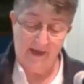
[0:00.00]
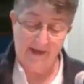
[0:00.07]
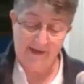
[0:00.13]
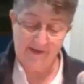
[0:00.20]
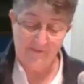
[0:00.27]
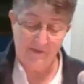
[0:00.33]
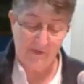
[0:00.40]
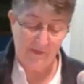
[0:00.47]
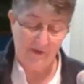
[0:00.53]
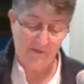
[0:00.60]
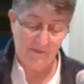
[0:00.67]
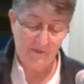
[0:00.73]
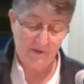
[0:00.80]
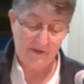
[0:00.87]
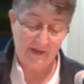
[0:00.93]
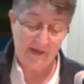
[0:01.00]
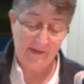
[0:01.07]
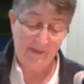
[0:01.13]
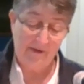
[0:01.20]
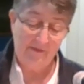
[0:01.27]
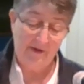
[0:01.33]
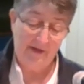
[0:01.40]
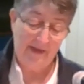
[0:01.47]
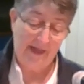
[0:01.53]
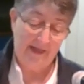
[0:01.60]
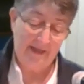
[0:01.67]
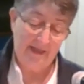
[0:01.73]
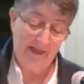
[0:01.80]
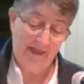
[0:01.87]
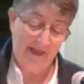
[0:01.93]
I can remember the first time I read
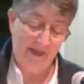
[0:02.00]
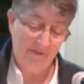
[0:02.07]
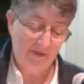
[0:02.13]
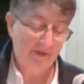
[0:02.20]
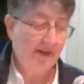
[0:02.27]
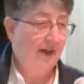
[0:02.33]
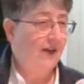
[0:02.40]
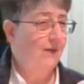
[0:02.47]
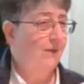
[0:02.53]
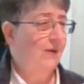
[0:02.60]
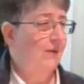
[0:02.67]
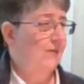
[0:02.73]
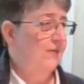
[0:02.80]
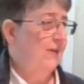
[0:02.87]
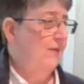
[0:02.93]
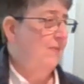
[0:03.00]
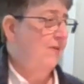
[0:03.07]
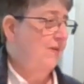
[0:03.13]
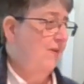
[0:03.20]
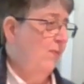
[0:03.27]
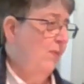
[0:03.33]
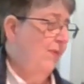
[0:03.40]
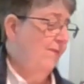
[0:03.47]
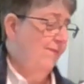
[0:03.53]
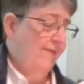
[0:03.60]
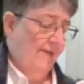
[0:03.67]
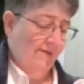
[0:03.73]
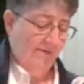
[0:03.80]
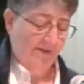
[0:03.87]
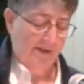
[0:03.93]
that in a hymn, it's like, I was saying to myself, what
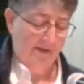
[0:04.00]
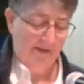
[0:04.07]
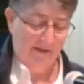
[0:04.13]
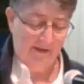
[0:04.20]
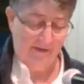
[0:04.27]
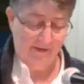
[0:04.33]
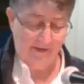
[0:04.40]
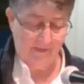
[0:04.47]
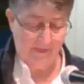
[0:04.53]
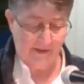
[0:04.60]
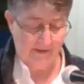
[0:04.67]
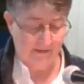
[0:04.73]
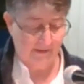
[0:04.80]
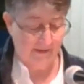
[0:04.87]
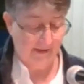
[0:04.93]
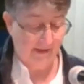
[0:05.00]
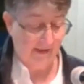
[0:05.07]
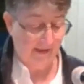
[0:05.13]
fountain is it talking about?